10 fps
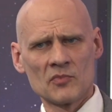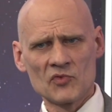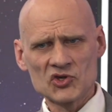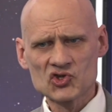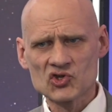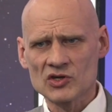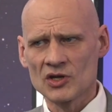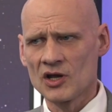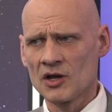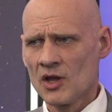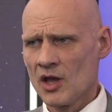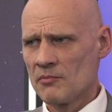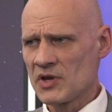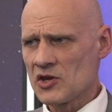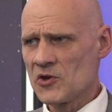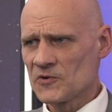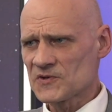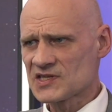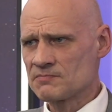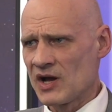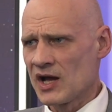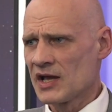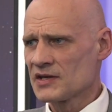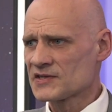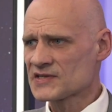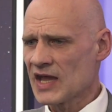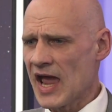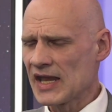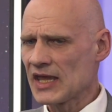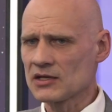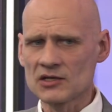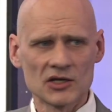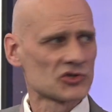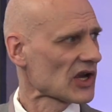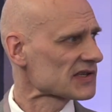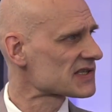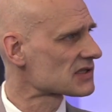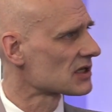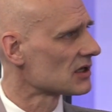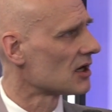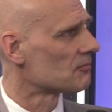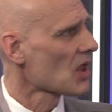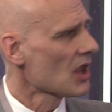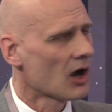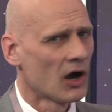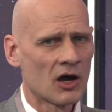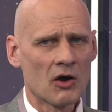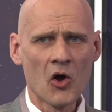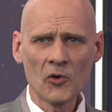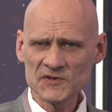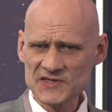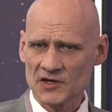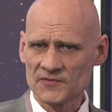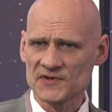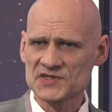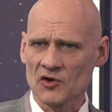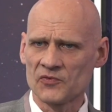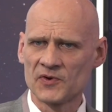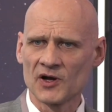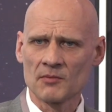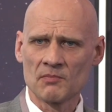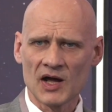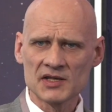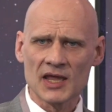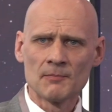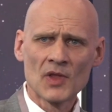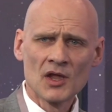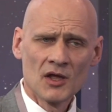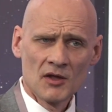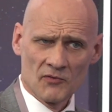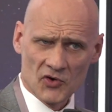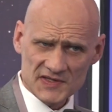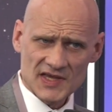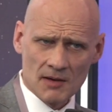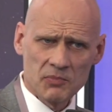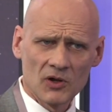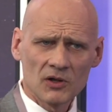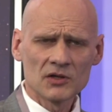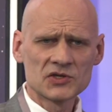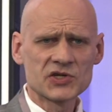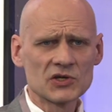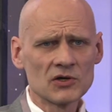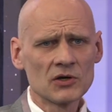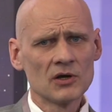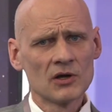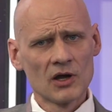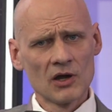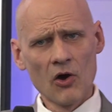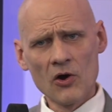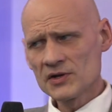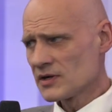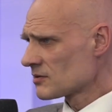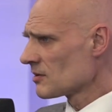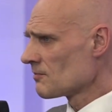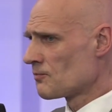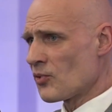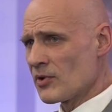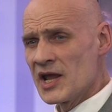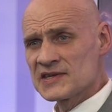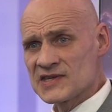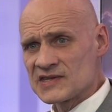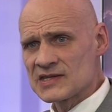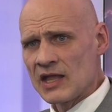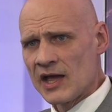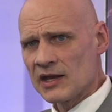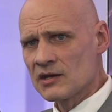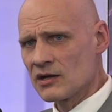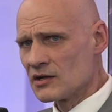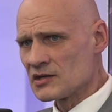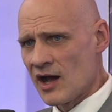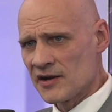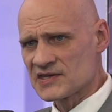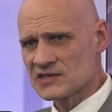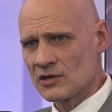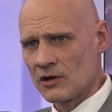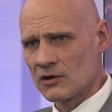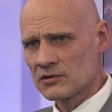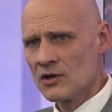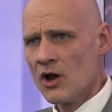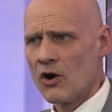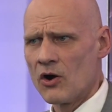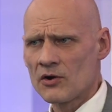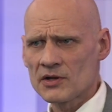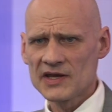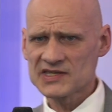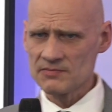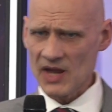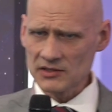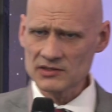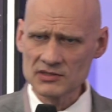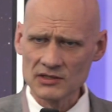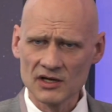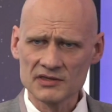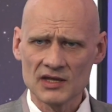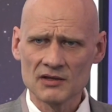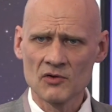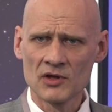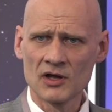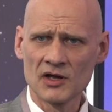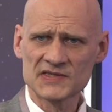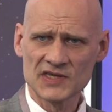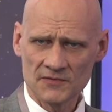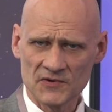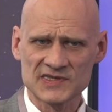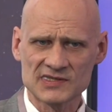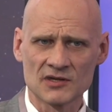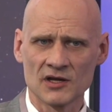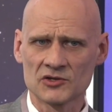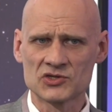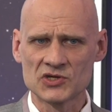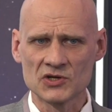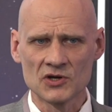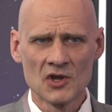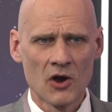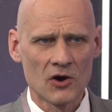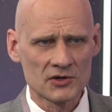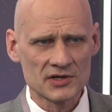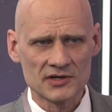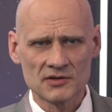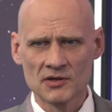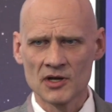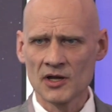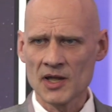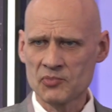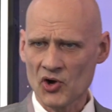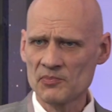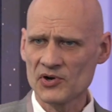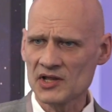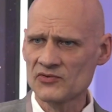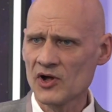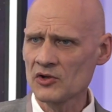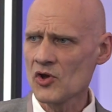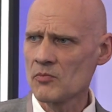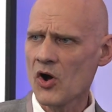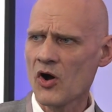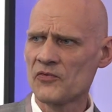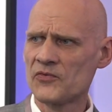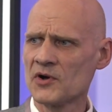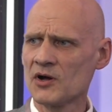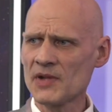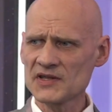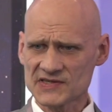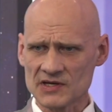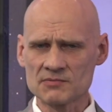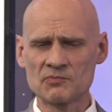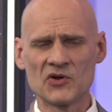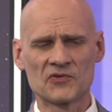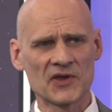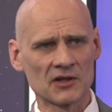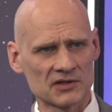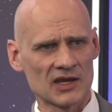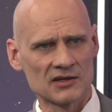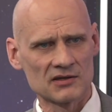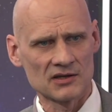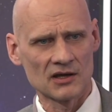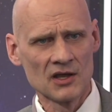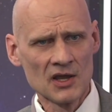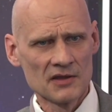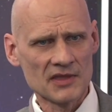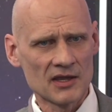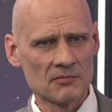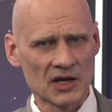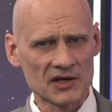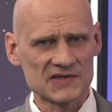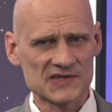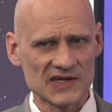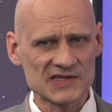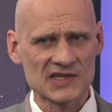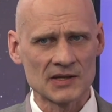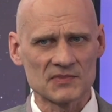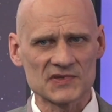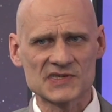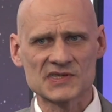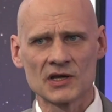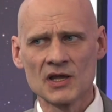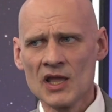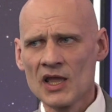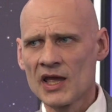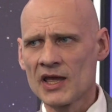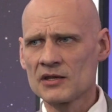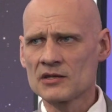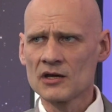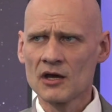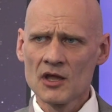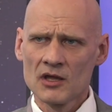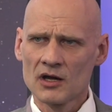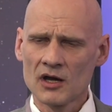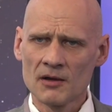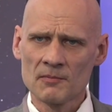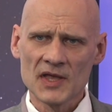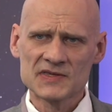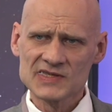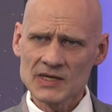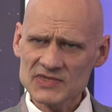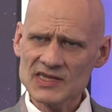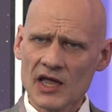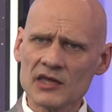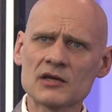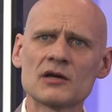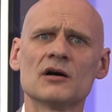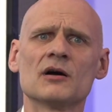which be used by scanning just all surface of body. For example, to order braces like Janis taught, or estimate the surface to order appropriate volume of medicine filled in the body systems. And it seems like